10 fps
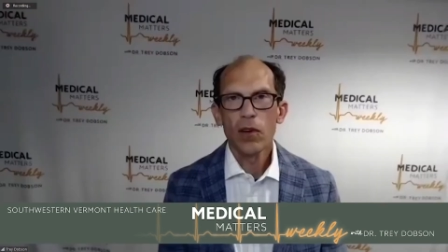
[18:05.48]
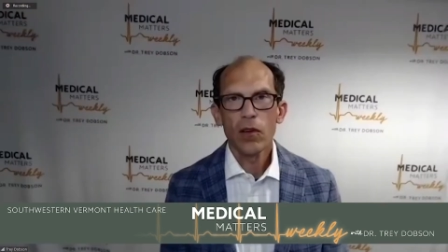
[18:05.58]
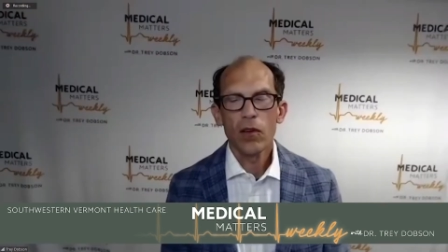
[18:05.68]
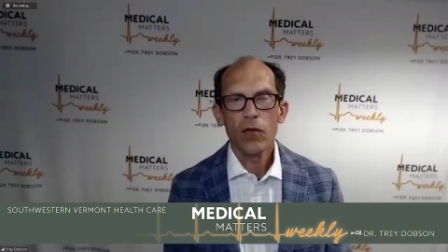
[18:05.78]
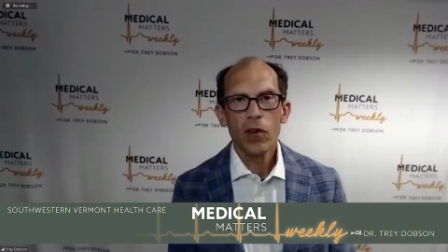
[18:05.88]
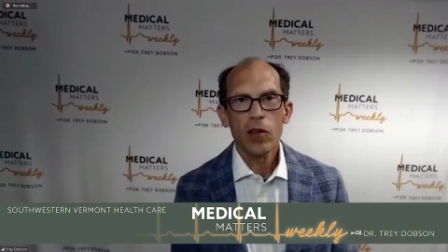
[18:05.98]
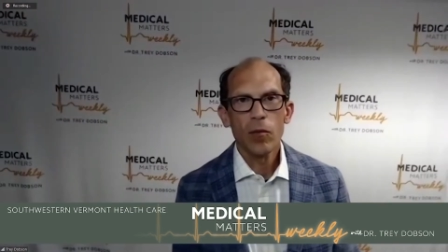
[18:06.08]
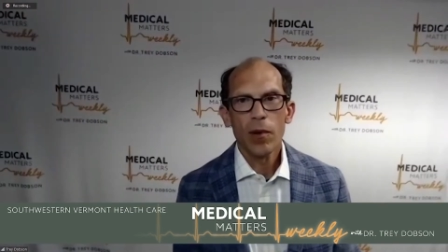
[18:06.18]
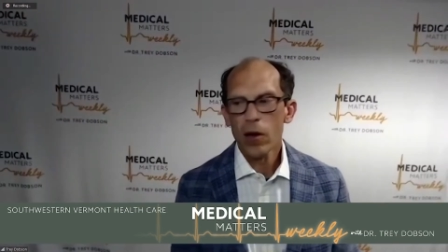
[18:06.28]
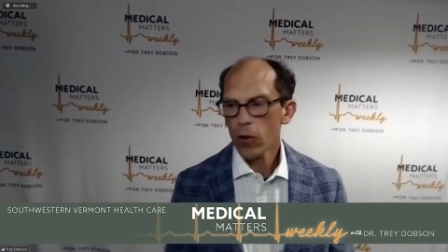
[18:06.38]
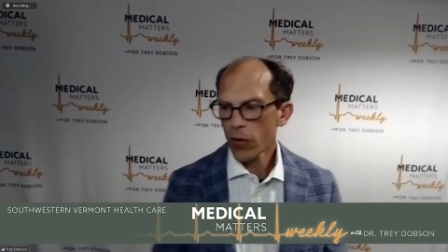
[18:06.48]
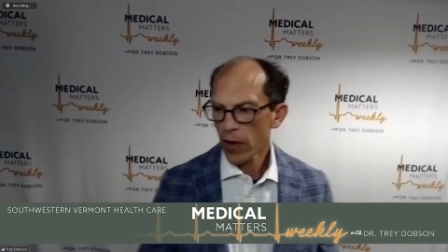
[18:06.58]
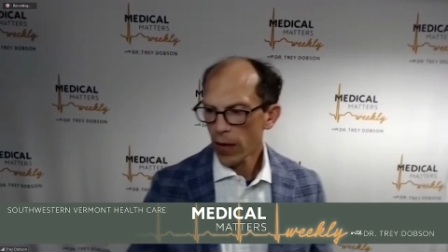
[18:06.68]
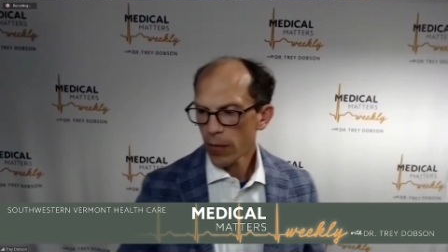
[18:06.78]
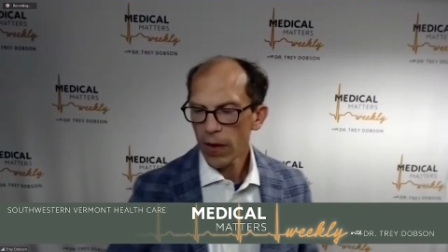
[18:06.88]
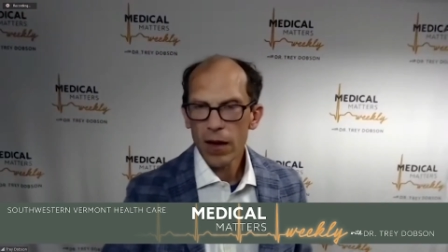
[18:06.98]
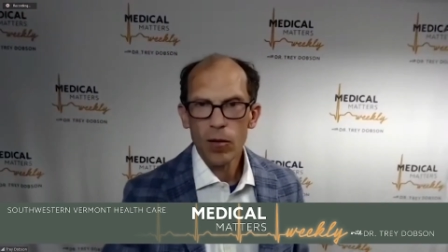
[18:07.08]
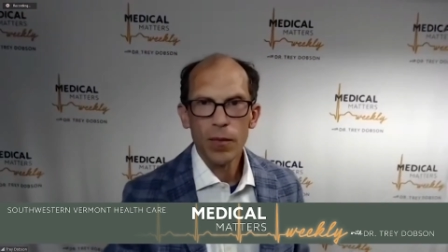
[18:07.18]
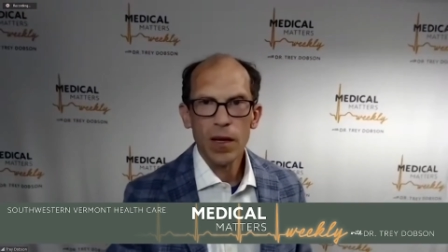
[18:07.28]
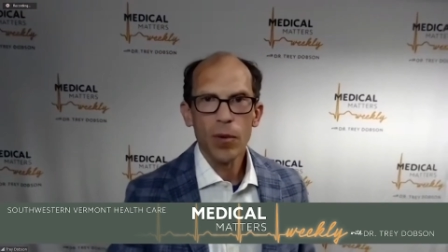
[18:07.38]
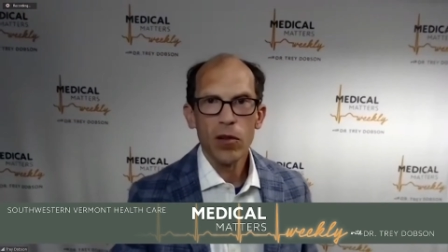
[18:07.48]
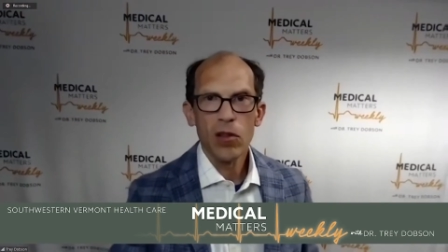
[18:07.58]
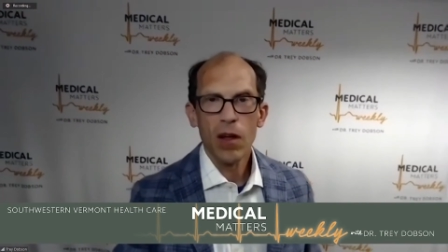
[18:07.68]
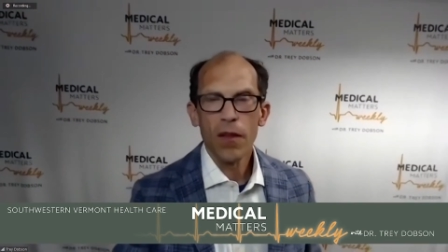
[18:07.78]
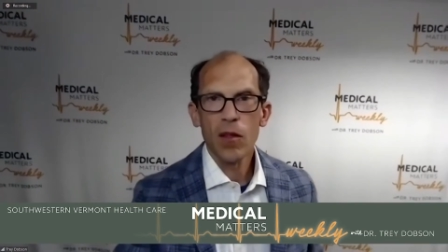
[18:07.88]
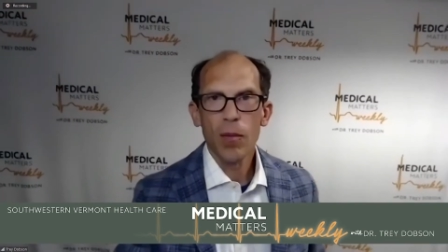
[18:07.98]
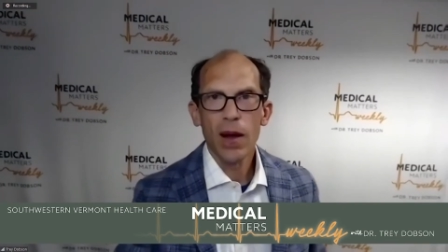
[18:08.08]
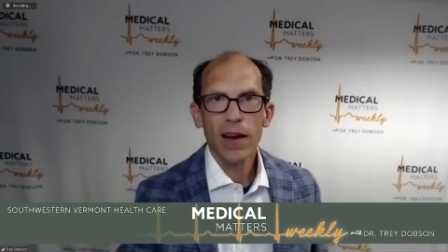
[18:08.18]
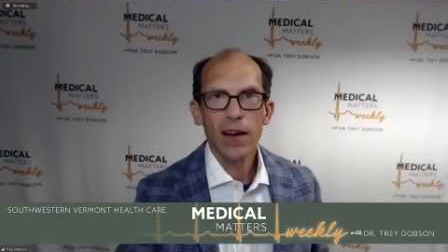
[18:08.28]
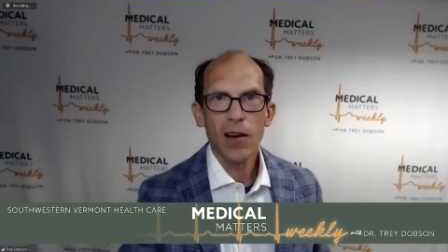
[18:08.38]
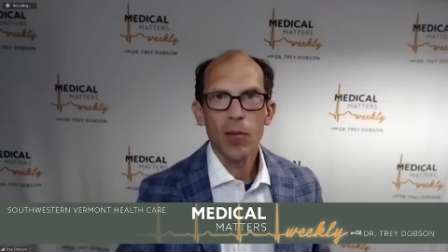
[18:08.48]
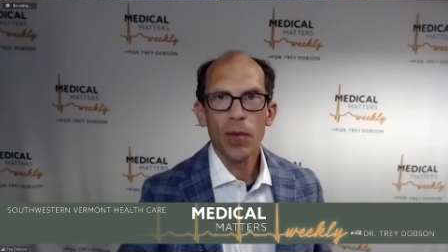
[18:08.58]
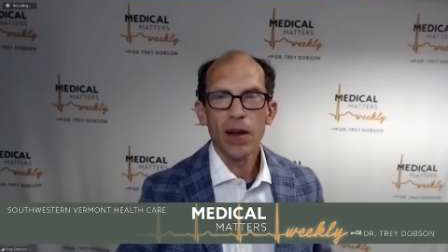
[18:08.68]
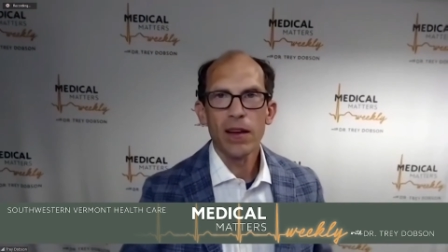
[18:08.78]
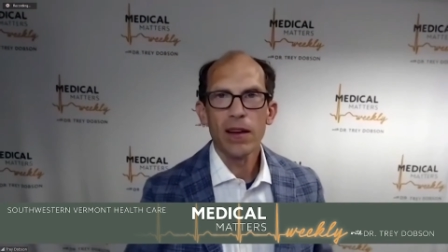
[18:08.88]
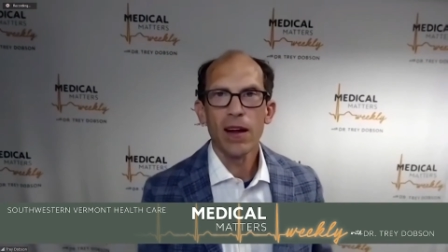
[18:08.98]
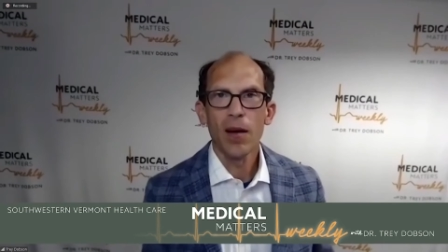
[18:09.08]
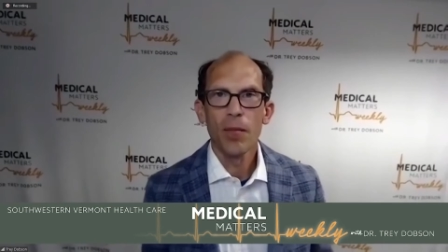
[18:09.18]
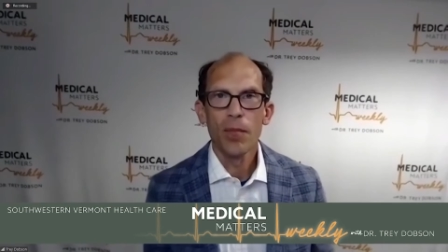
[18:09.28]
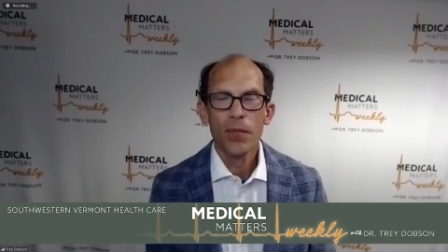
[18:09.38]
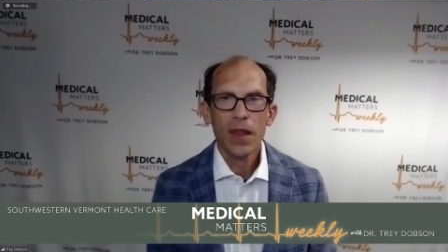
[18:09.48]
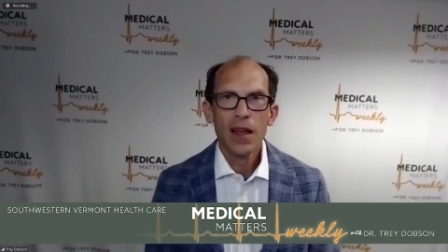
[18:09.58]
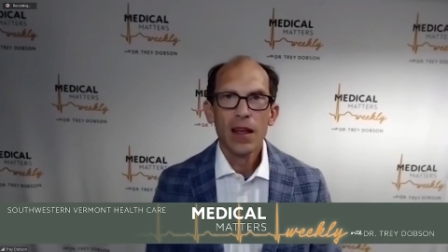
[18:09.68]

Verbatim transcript: for for you both, um, I don't mean to put you on the spot here, but um,